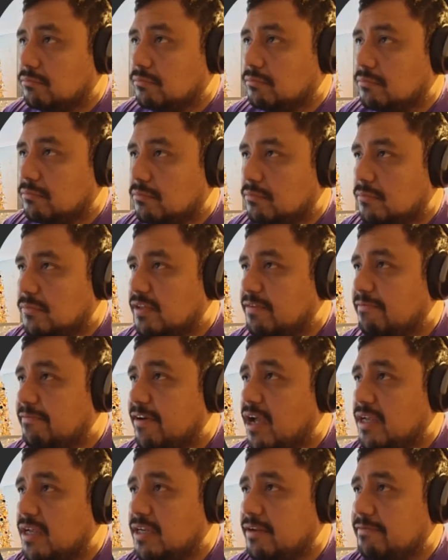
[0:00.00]

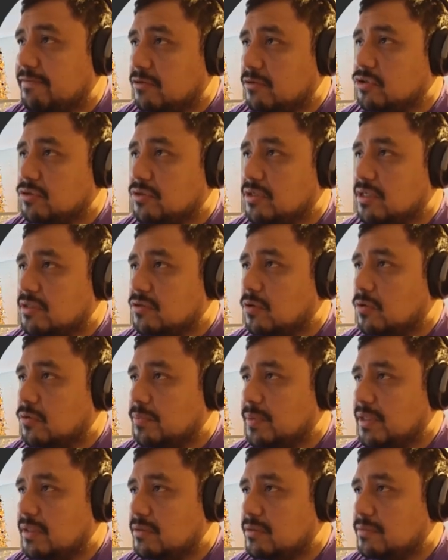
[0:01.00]
Define a function that's called build.